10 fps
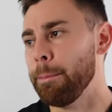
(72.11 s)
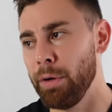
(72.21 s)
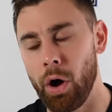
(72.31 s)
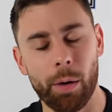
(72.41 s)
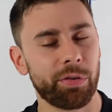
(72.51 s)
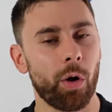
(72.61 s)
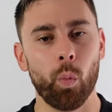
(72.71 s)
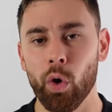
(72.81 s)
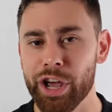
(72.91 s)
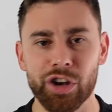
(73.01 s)
Bill
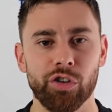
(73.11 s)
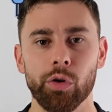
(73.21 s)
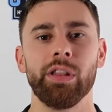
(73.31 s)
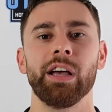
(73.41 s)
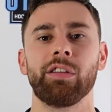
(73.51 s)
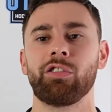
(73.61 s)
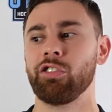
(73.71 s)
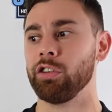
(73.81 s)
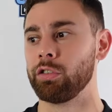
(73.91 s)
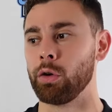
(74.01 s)
Armstrong wouldn't do this,
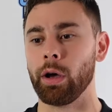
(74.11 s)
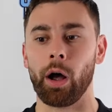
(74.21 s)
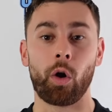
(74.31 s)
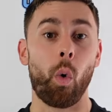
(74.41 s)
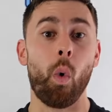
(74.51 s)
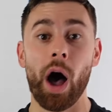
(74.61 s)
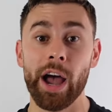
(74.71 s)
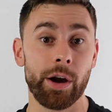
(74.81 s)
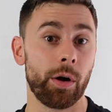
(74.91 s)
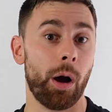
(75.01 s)
just
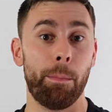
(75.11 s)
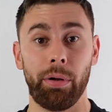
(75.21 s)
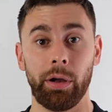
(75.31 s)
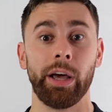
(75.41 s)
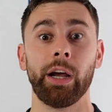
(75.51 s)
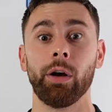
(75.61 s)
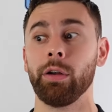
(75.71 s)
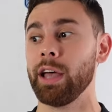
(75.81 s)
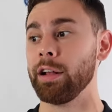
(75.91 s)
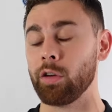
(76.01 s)
acquire a player
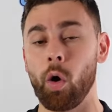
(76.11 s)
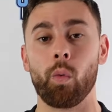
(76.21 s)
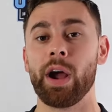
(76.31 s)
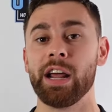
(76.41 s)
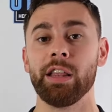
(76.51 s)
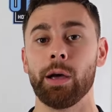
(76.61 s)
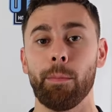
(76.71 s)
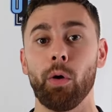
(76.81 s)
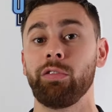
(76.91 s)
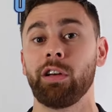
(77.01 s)
that's already the
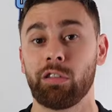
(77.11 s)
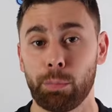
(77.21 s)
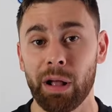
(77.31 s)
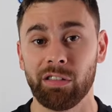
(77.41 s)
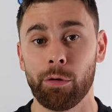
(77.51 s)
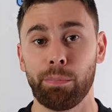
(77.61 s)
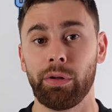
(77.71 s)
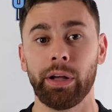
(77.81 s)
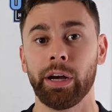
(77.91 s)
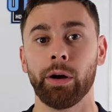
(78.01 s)
most expensive
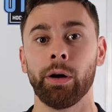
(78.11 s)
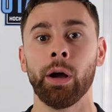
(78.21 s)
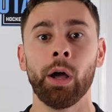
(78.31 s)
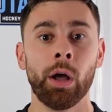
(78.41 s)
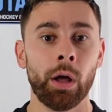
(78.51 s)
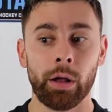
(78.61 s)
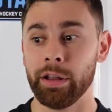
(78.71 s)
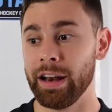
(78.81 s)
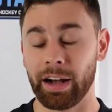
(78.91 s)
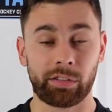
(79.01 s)
player.
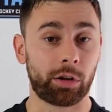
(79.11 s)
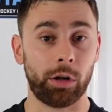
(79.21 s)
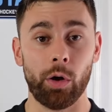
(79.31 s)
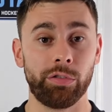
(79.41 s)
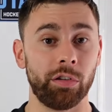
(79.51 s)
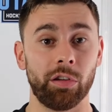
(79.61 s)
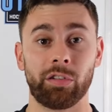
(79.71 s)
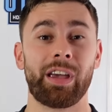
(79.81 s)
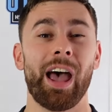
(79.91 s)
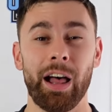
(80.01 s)
The next closest is
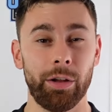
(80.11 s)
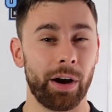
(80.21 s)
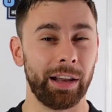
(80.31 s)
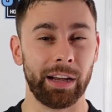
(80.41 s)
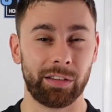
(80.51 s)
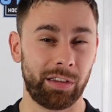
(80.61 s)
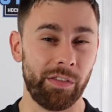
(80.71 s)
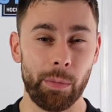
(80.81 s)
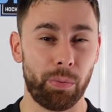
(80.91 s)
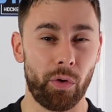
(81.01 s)
Keller at like
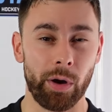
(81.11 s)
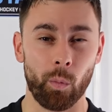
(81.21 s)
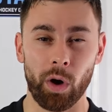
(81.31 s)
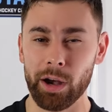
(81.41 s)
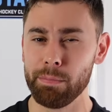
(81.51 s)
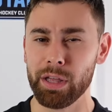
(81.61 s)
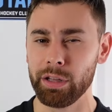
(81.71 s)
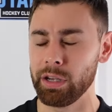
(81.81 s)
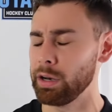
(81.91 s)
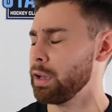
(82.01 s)
$7.1
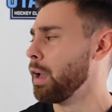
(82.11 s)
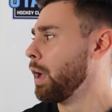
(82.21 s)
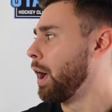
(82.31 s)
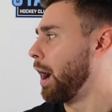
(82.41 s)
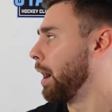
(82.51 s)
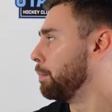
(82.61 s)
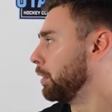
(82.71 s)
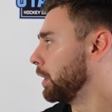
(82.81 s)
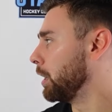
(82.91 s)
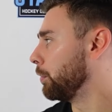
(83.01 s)
million, I
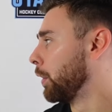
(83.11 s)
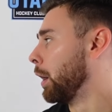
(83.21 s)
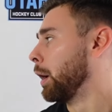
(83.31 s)
believe.